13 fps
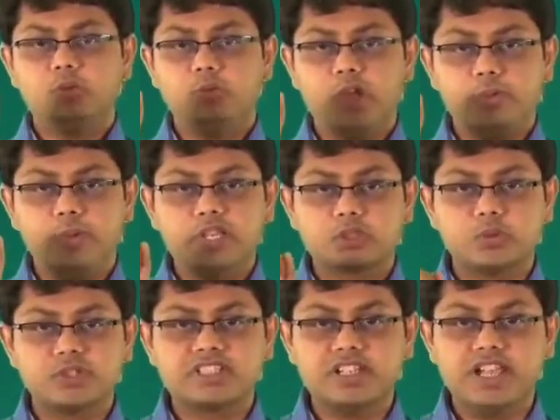when mixed
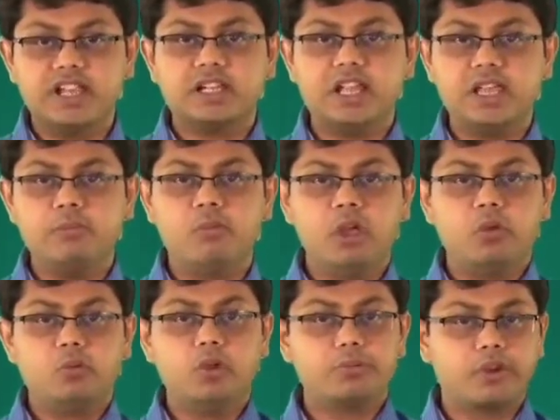with slaked lime,
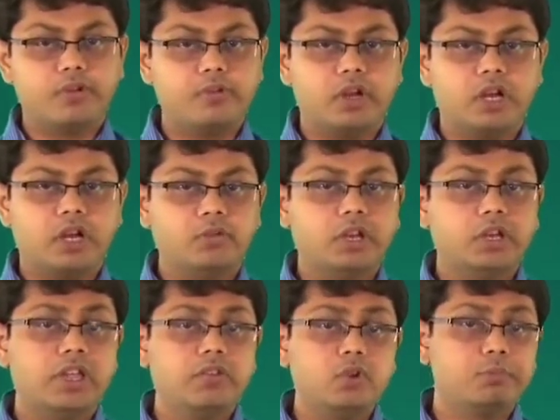
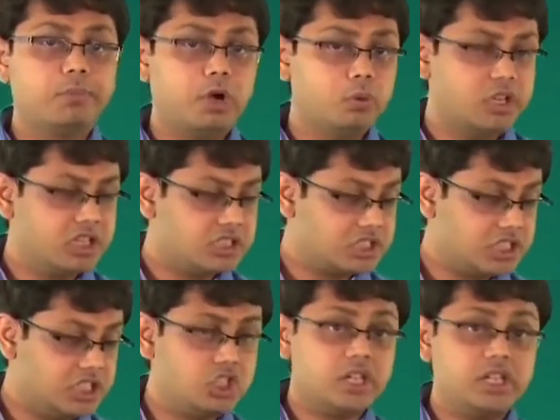will give you powdered
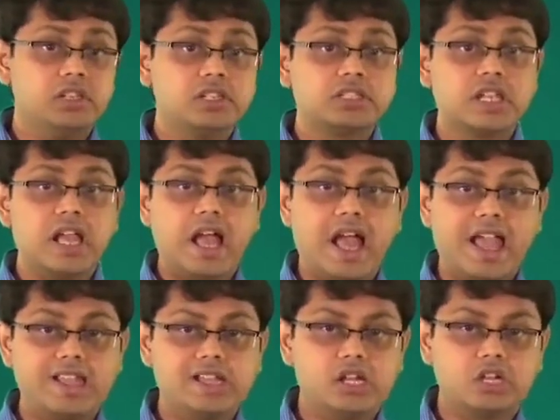seashells
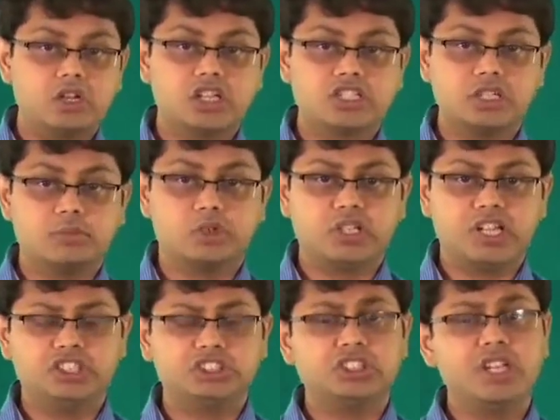and plastic
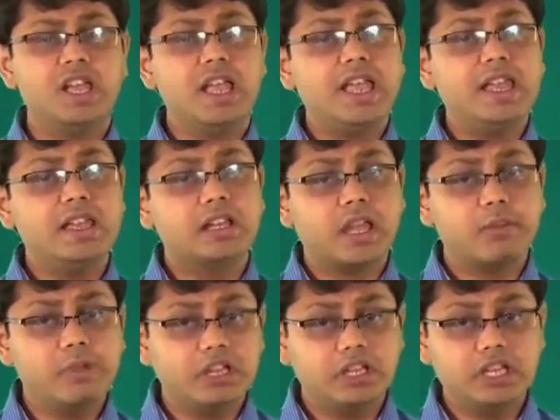potash. In the
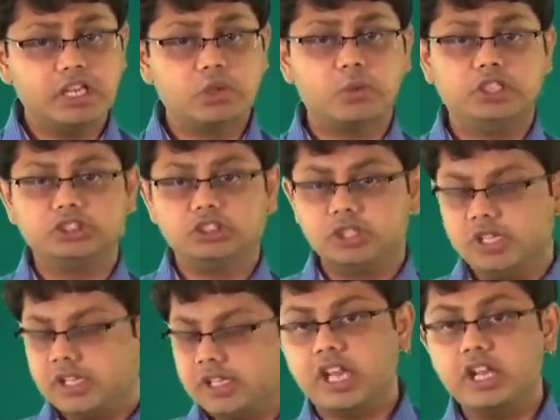chemical equation,
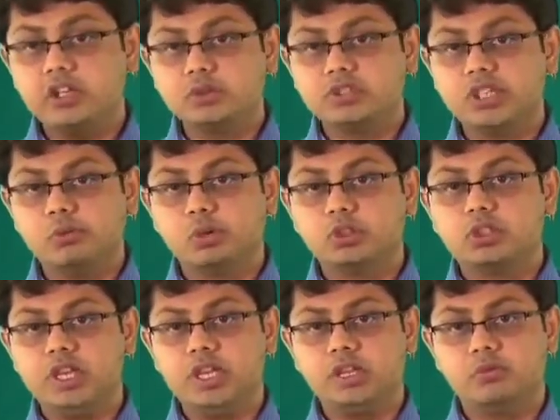
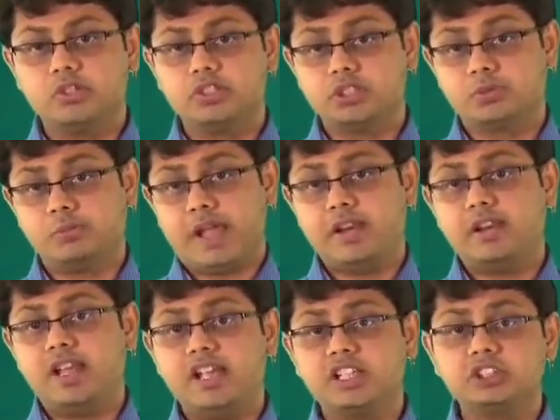K2CO3, which is plant
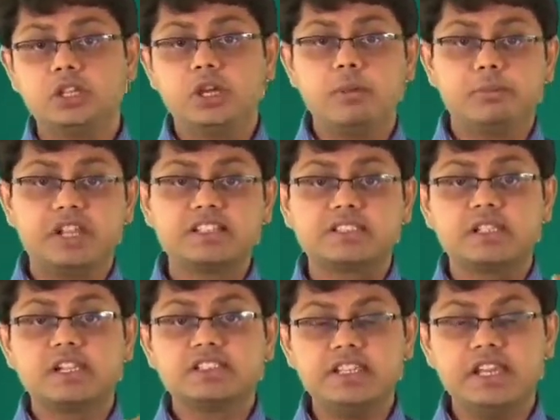ash, plus
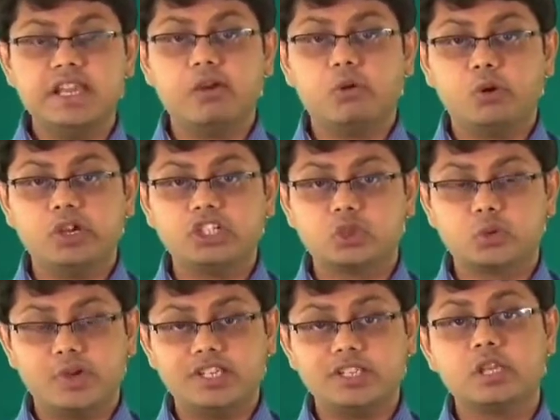CaOH
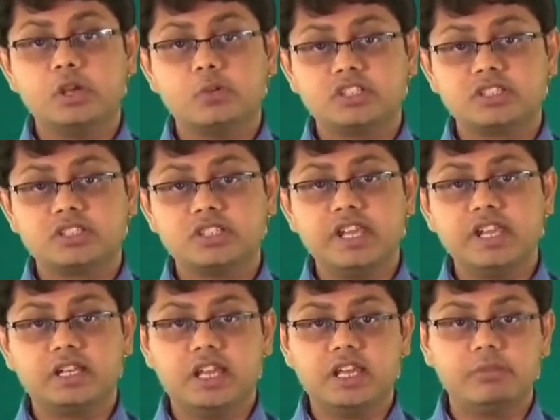twice, which is
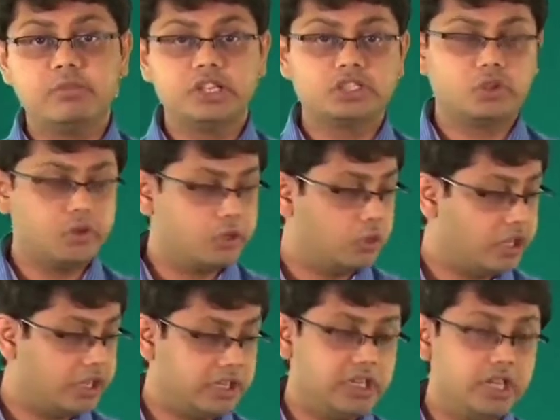slaked lime, is going to go
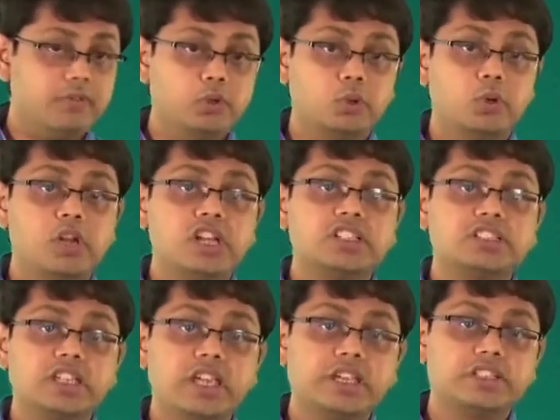ahead and give you
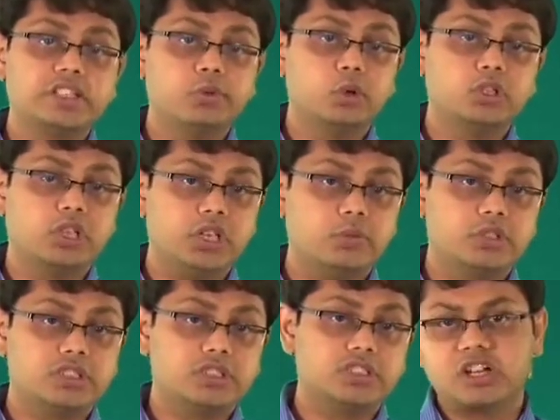CaCO3,
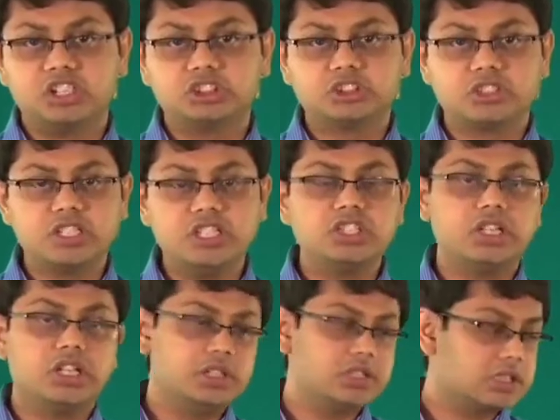which is crushed
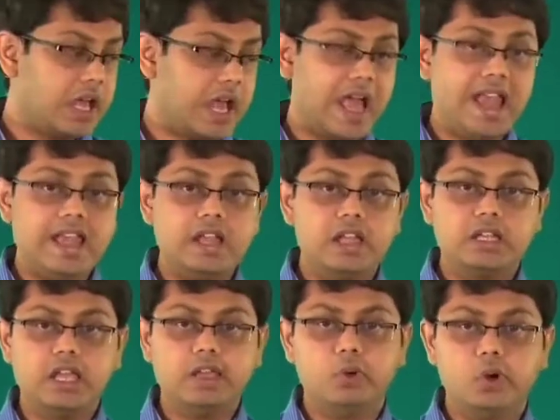seashells, and
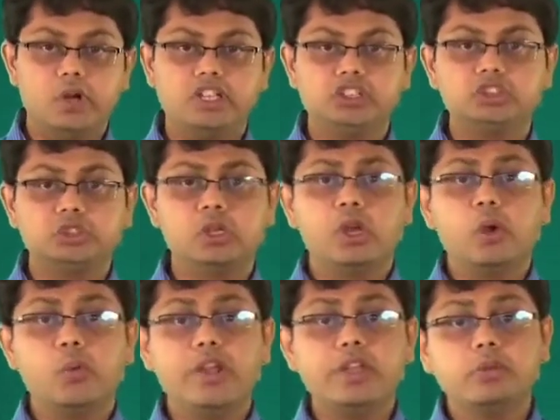KOH.
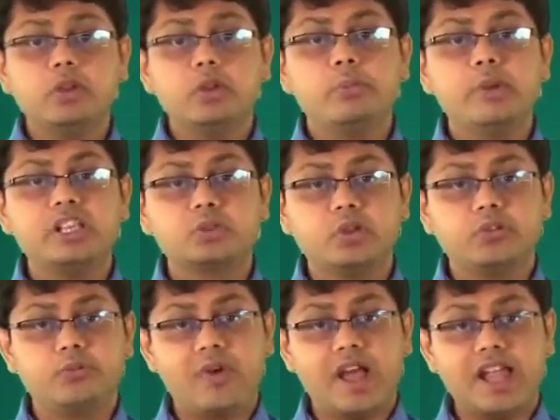When mixed
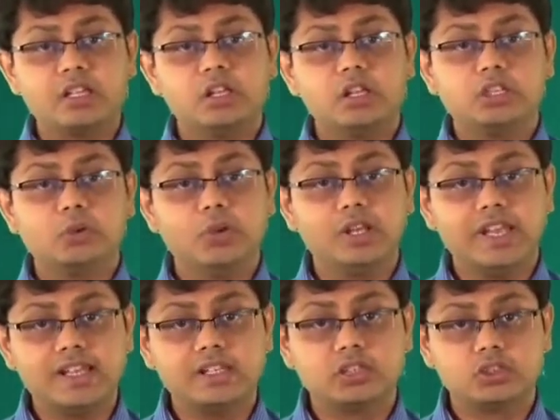with fat, you will
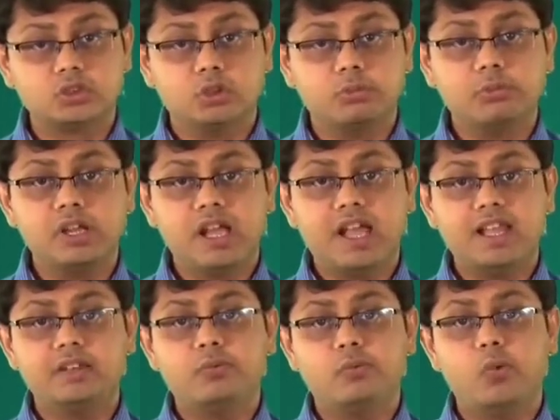get soap.
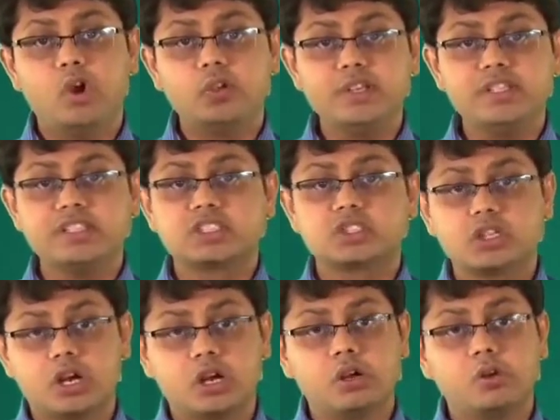And what we just
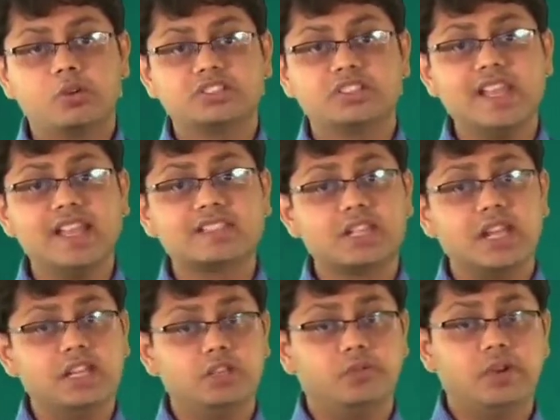saw was the next
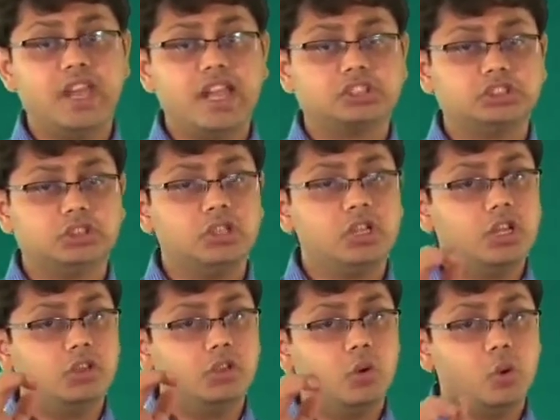kind of reaction
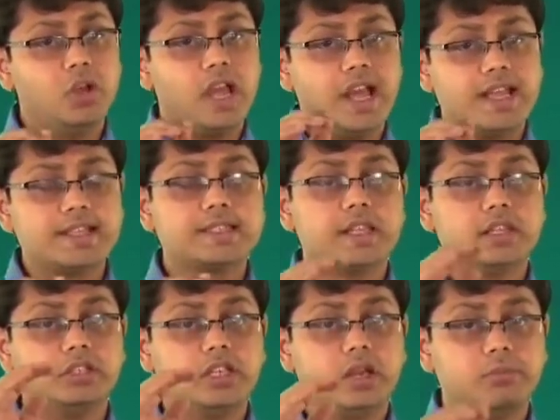known as
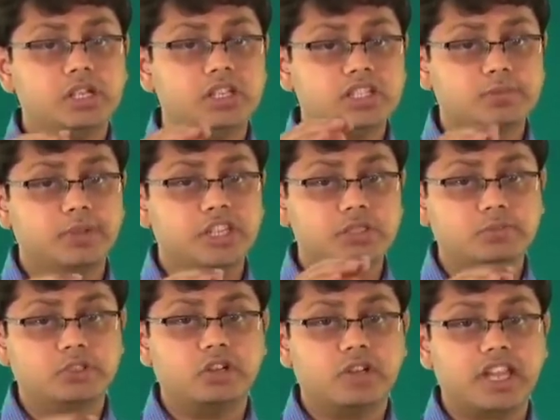the double
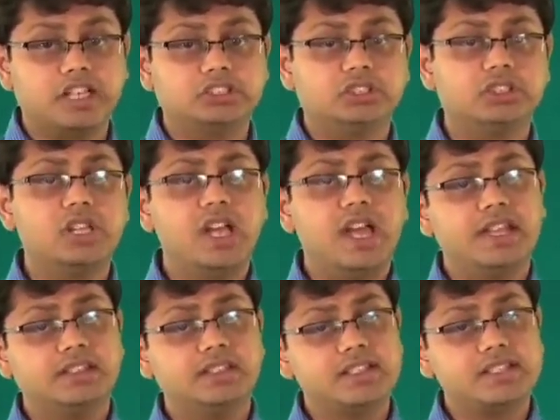displacement reaction.
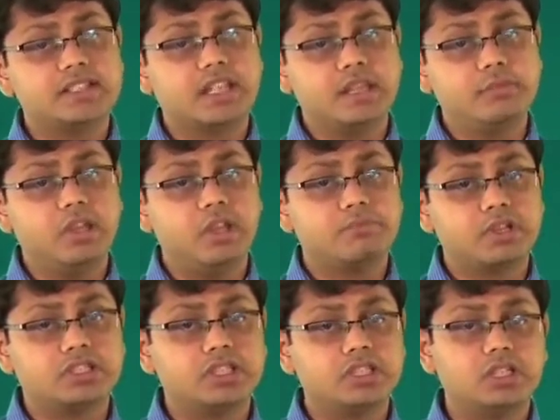And this can be
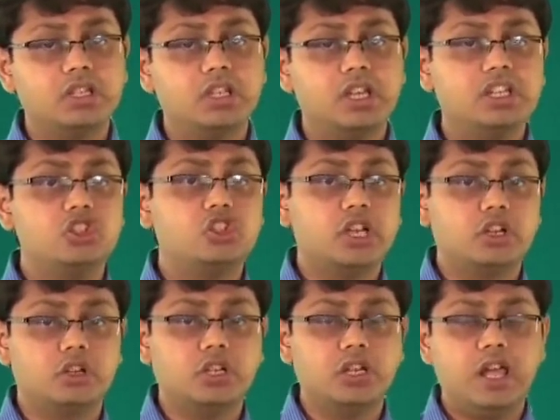represented in
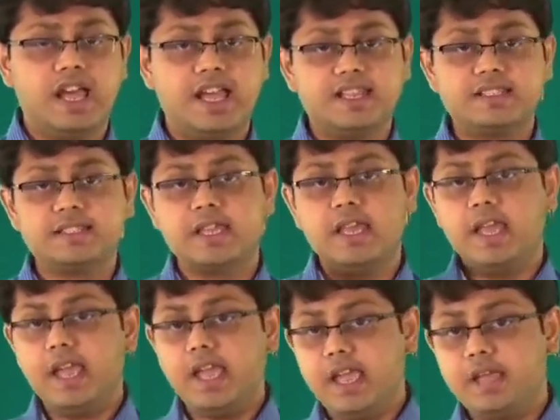general as
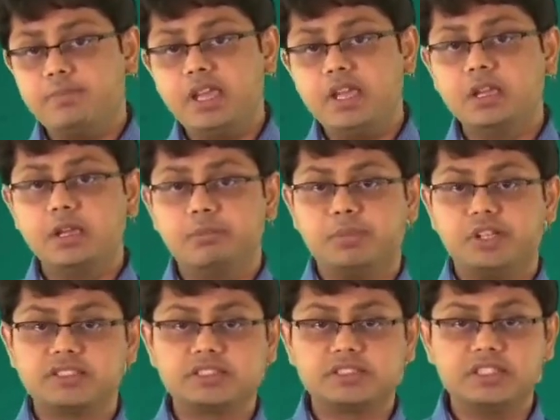AB
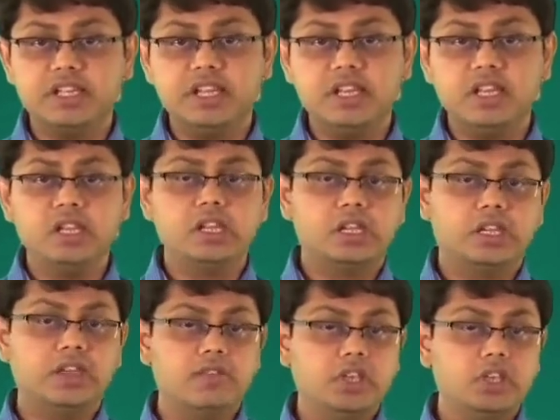plus CD,
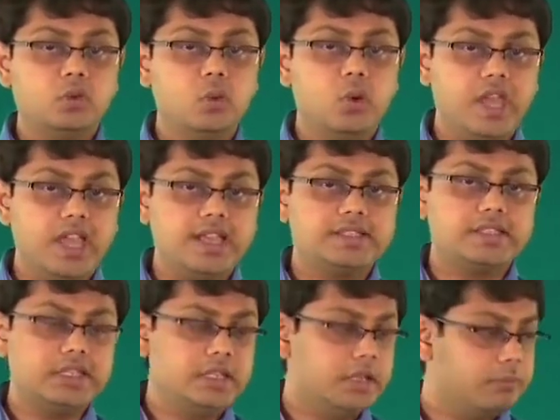giving you
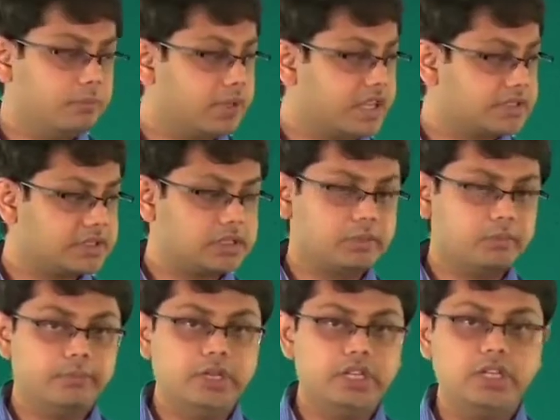AC plus
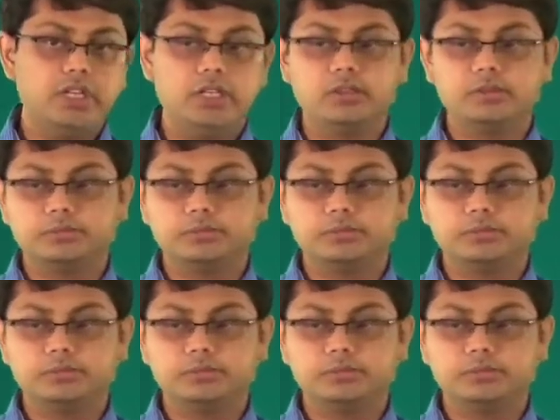BD.